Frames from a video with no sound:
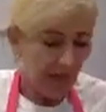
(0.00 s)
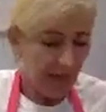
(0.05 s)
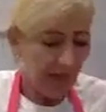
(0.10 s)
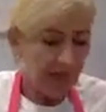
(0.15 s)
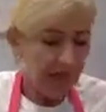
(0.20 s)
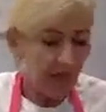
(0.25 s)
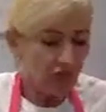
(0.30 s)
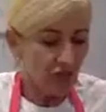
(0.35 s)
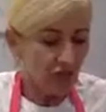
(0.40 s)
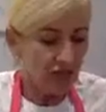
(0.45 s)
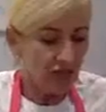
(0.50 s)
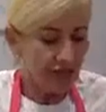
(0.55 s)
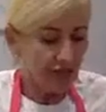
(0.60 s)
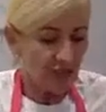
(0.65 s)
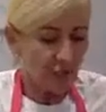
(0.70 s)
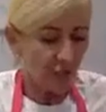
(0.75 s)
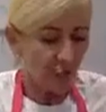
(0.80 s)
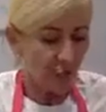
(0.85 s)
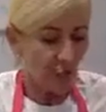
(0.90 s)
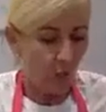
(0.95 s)
and
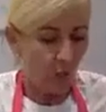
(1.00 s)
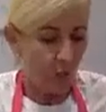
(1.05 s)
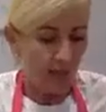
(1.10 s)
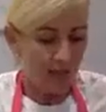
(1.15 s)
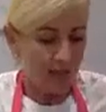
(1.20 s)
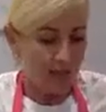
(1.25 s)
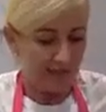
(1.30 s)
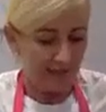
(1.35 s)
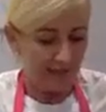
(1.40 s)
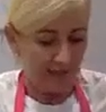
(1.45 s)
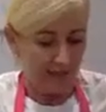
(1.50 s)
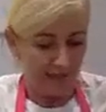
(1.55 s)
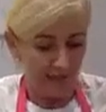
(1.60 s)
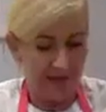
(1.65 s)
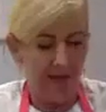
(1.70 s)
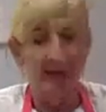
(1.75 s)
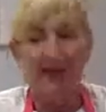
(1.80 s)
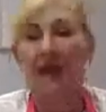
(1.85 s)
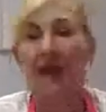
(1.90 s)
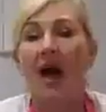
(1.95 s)
just whisk.
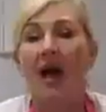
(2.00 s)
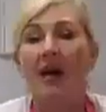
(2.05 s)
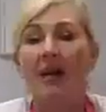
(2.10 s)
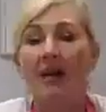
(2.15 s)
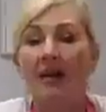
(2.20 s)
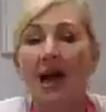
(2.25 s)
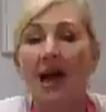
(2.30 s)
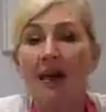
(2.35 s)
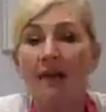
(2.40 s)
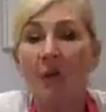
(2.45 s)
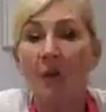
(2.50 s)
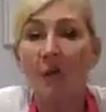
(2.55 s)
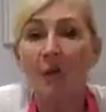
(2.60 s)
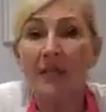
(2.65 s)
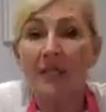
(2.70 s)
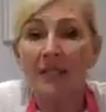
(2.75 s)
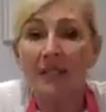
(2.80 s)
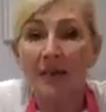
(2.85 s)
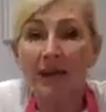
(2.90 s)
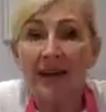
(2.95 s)
Now I didn't have a
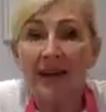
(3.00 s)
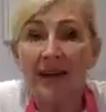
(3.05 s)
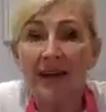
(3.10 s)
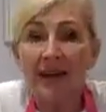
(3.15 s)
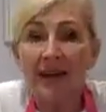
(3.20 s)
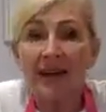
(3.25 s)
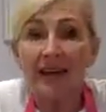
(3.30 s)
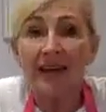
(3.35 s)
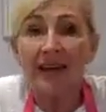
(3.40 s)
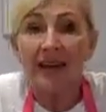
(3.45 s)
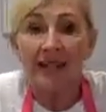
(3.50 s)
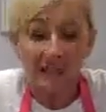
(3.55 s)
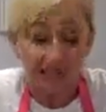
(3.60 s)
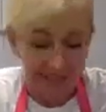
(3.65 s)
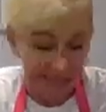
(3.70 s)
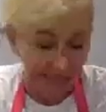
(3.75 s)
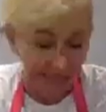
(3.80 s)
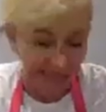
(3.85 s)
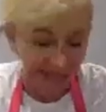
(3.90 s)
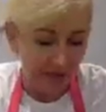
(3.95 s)
whisker
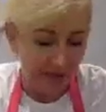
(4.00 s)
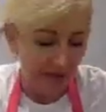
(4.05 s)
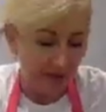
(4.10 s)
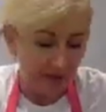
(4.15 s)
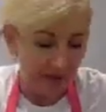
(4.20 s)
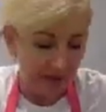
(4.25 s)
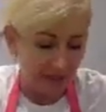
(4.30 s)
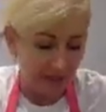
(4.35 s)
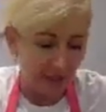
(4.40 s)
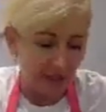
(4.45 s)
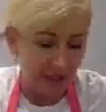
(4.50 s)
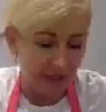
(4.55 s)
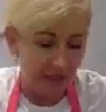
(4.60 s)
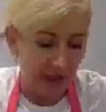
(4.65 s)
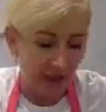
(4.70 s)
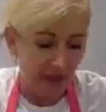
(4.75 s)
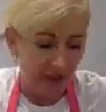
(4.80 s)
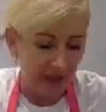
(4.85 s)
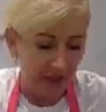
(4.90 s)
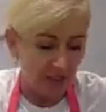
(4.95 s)
today, but
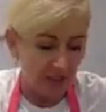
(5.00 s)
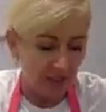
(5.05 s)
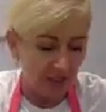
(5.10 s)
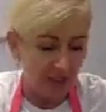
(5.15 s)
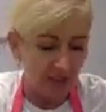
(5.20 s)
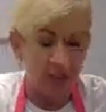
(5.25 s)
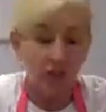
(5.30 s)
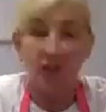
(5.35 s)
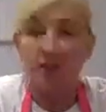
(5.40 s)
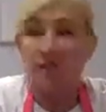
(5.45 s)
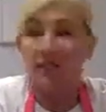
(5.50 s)
that's okay, just going to